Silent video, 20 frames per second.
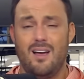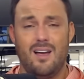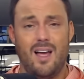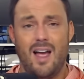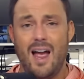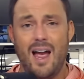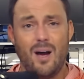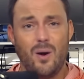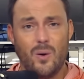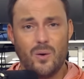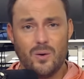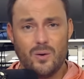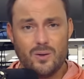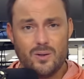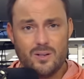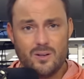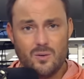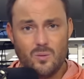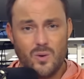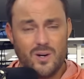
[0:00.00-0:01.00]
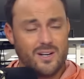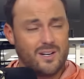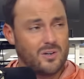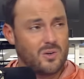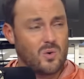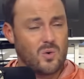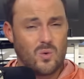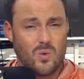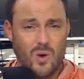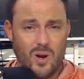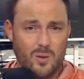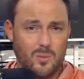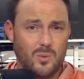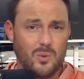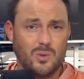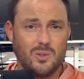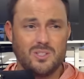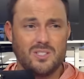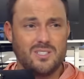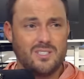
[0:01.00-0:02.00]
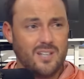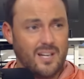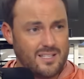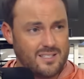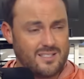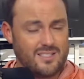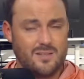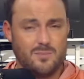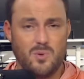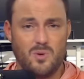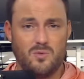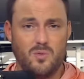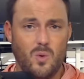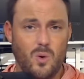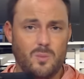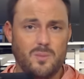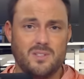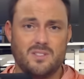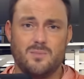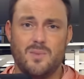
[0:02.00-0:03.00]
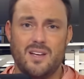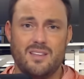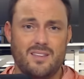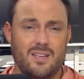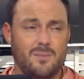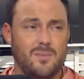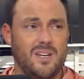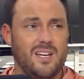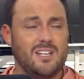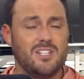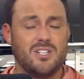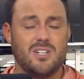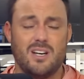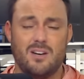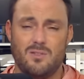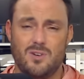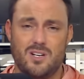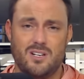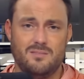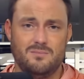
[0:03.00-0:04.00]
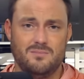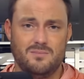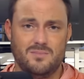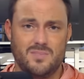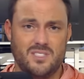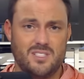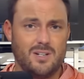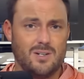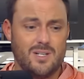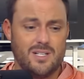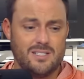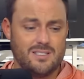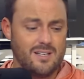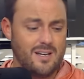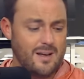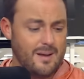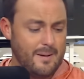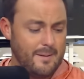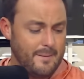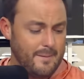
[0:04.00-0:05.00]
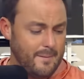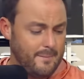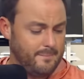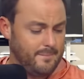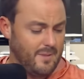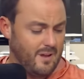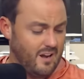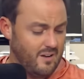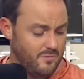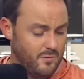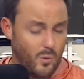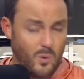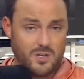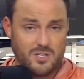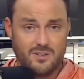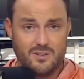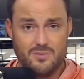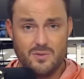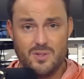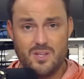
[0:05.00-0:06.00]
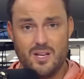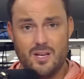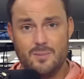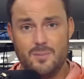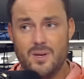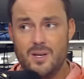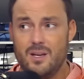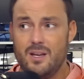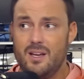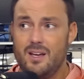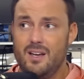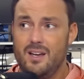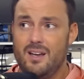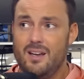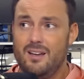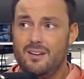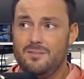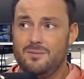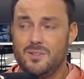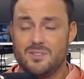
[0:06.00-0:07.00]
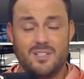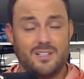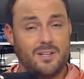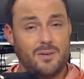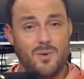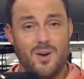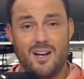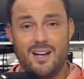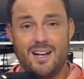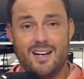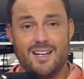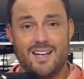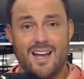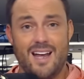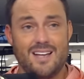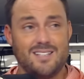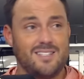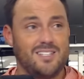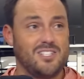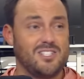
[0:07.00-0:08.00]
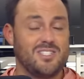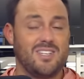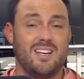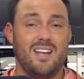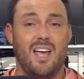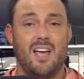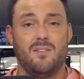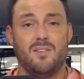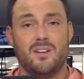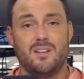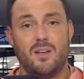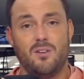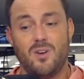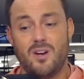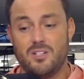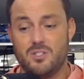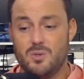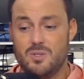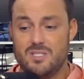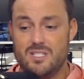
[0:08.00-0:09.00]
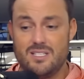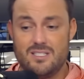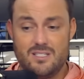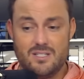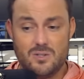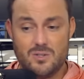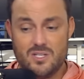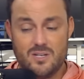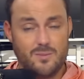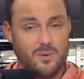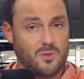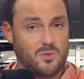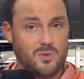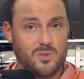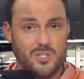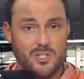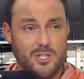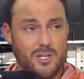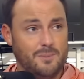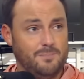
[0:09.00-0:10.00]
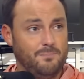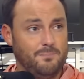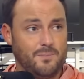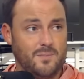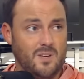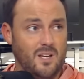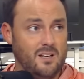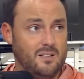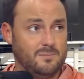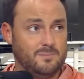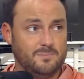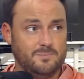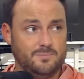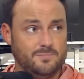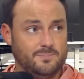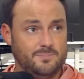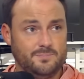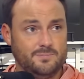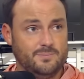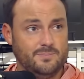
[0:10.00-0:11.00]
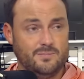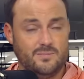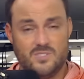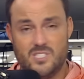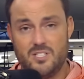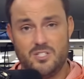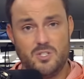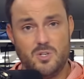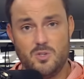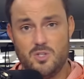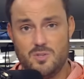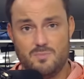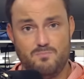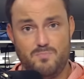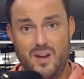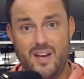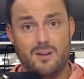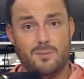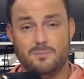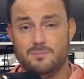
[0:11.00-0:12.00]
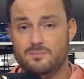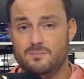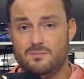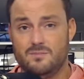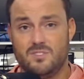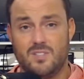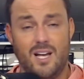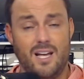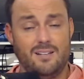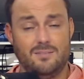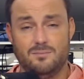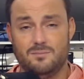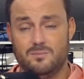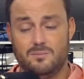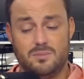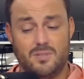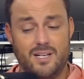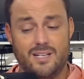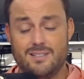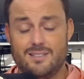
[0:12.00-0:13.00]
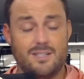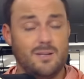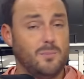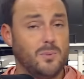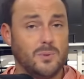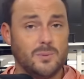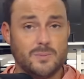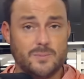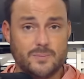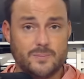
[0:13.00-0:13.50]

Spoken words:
How? What an incredible, gutsy performance by them each and every series. Unfortunately for them, looked like they ran out of gas, they just didn't have it, and they ran into a TCU team that was really good, and TCU just beat them, flat, plain and simple.